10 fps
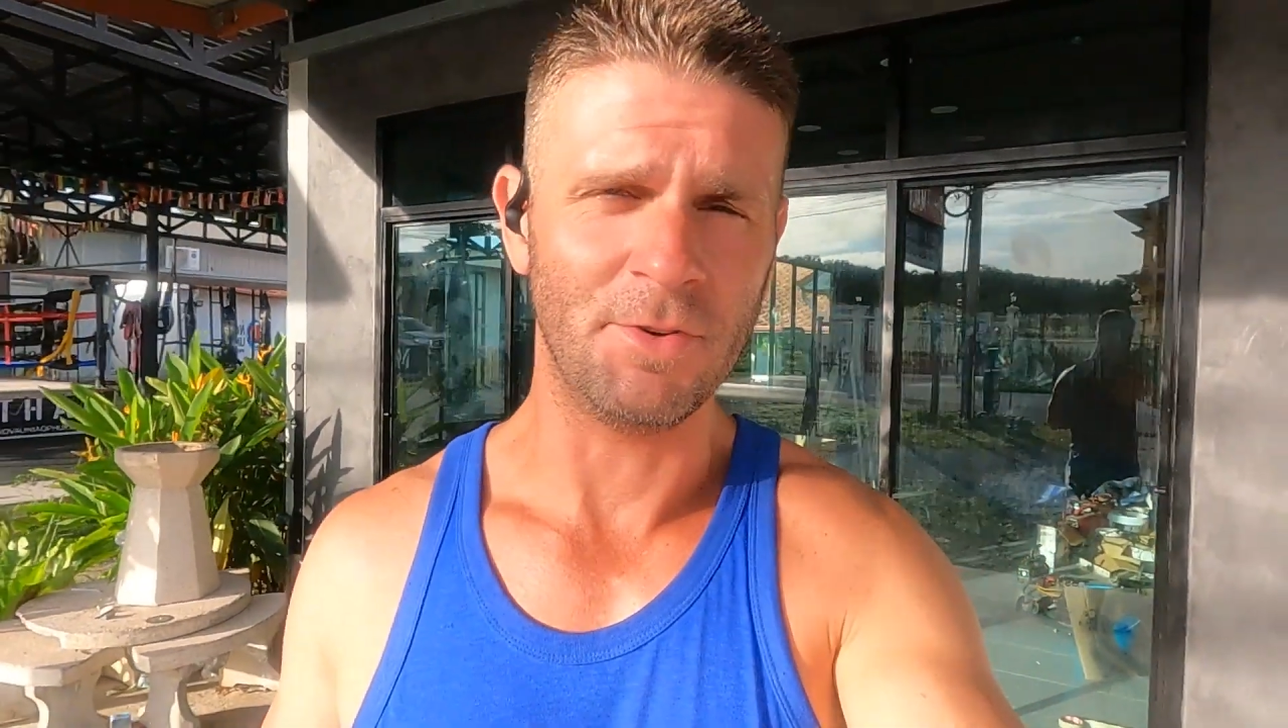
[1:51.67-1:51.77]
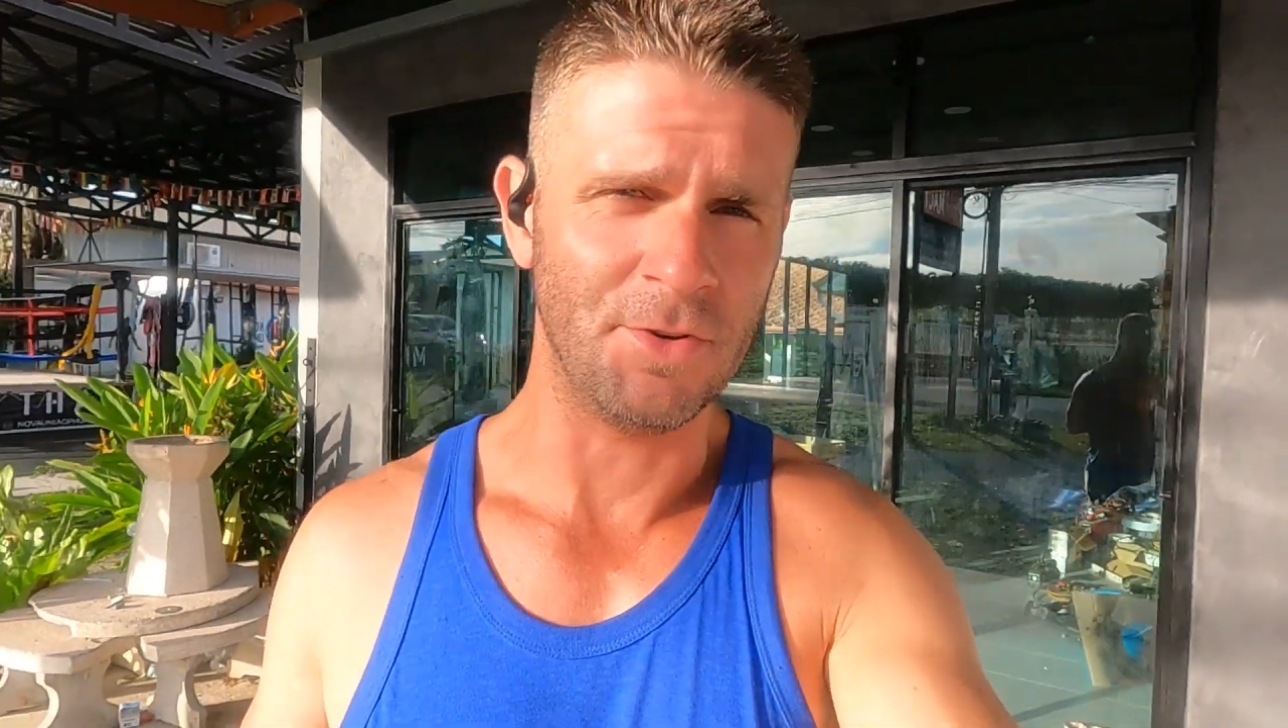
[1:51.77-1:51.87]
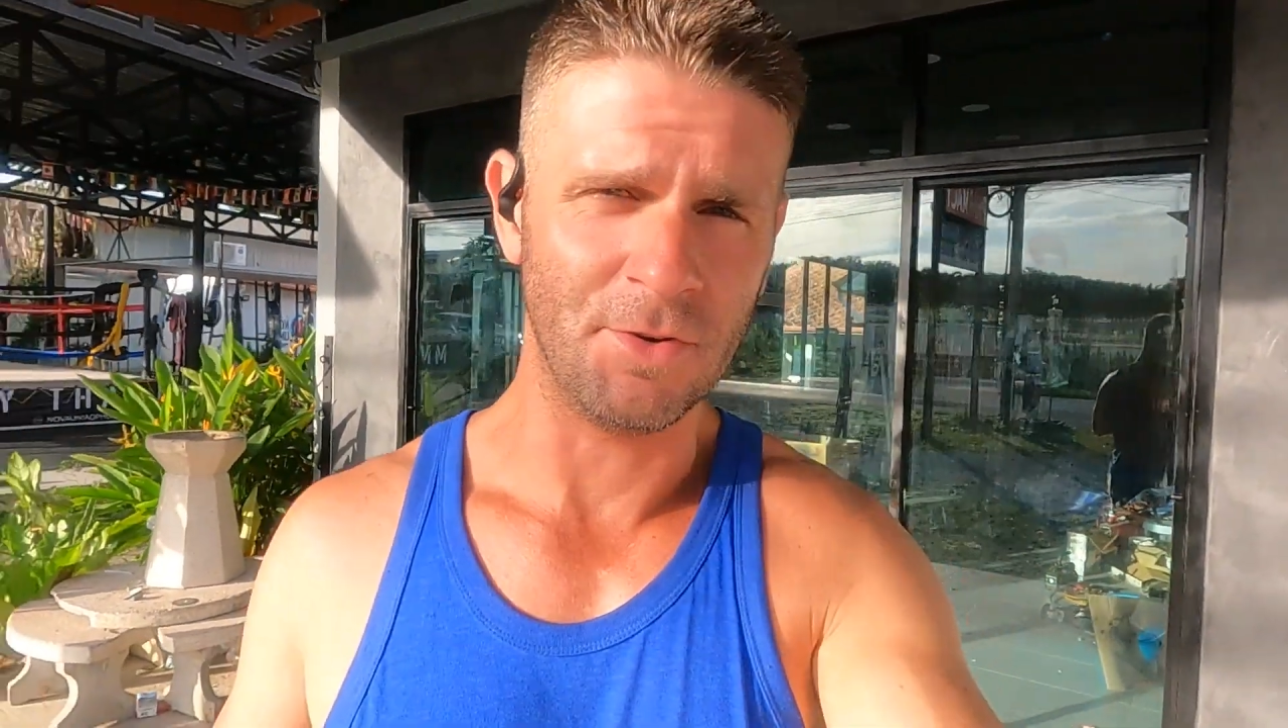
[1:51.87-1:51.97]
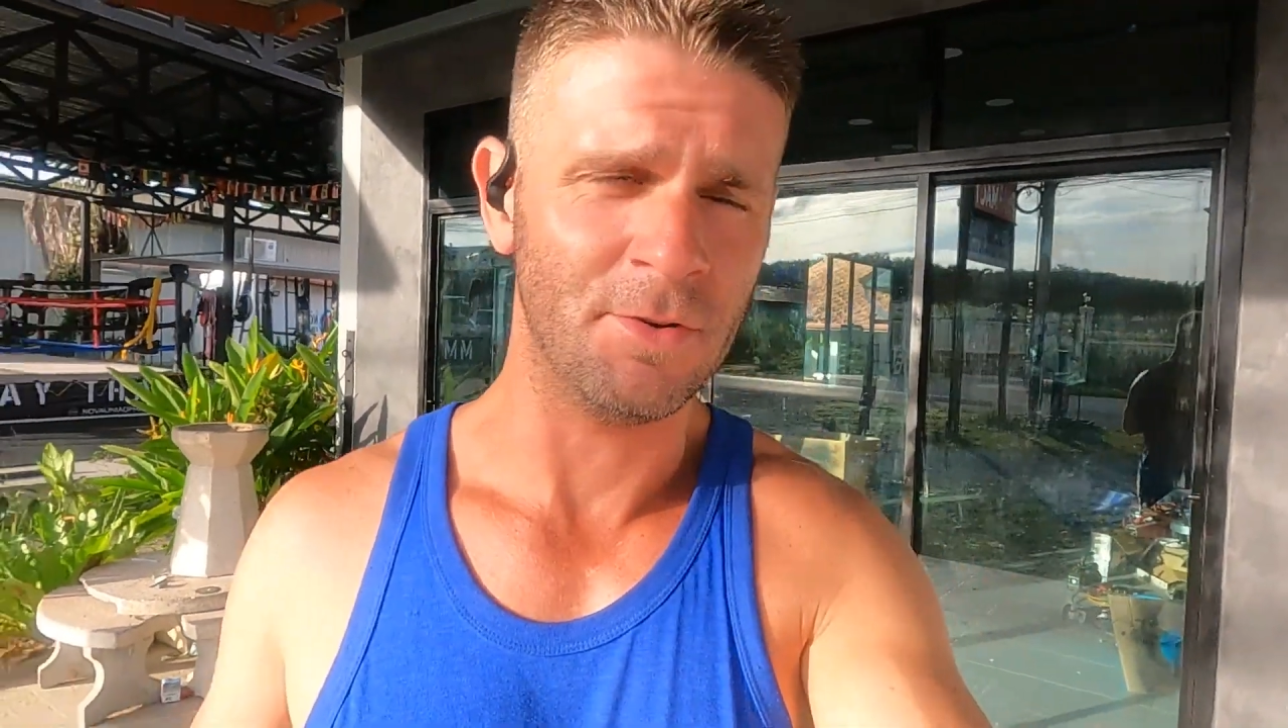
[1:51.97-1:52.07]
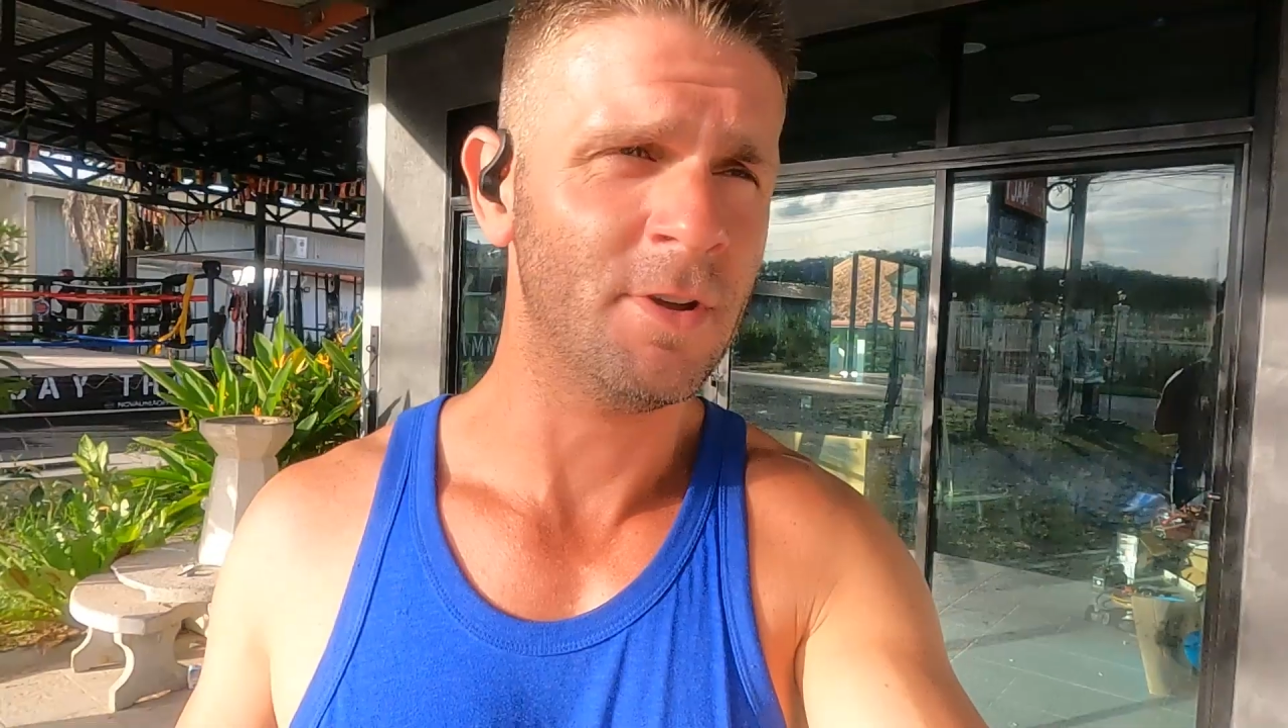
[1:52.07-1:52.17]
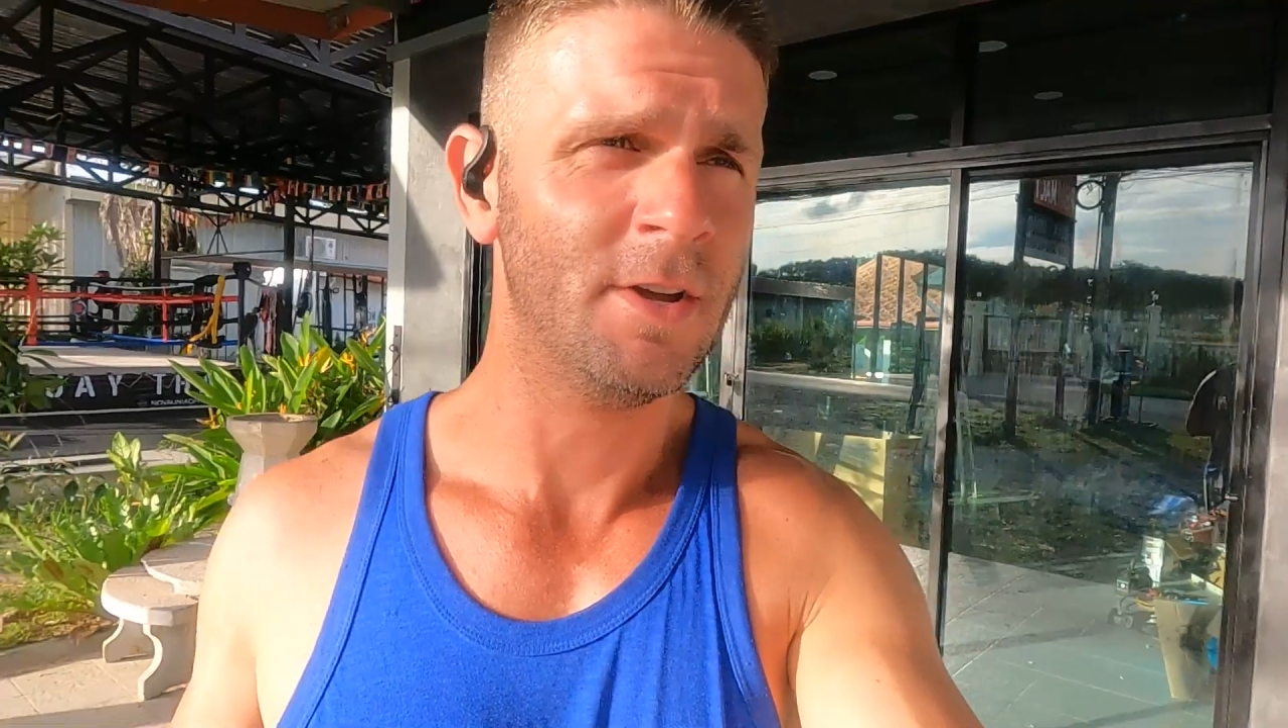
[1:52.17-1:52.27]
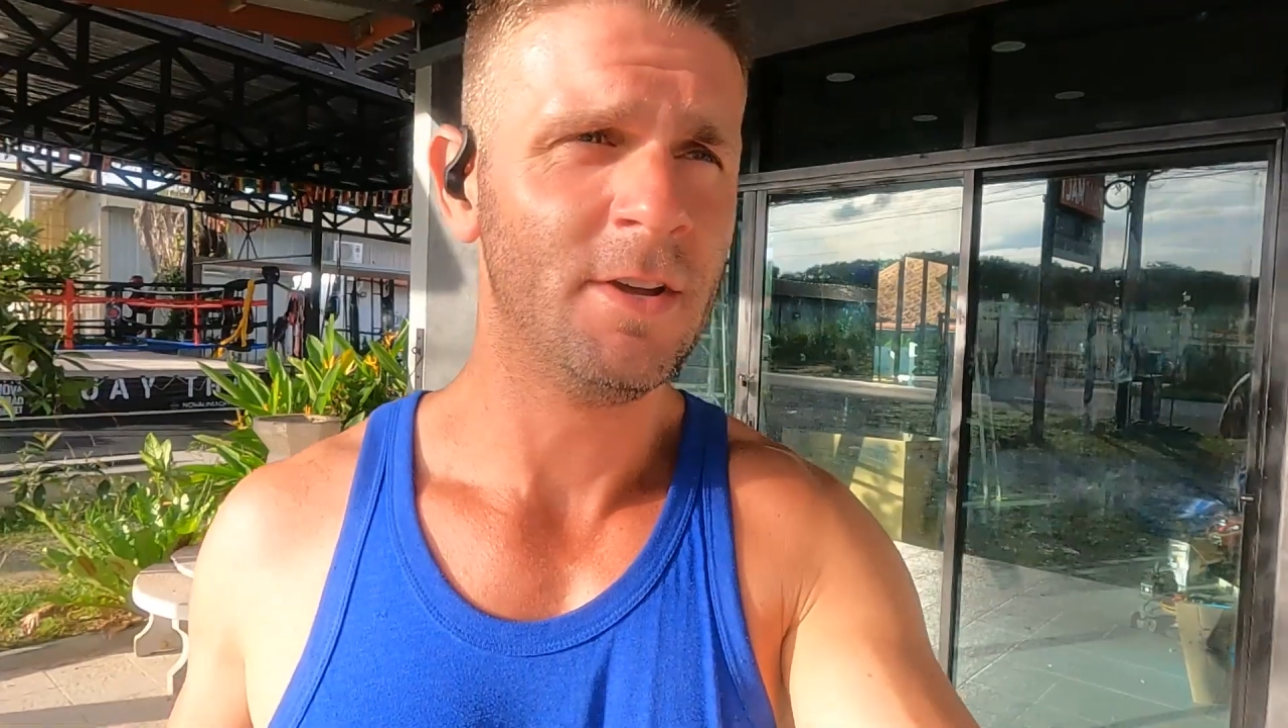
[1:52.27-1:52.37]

when you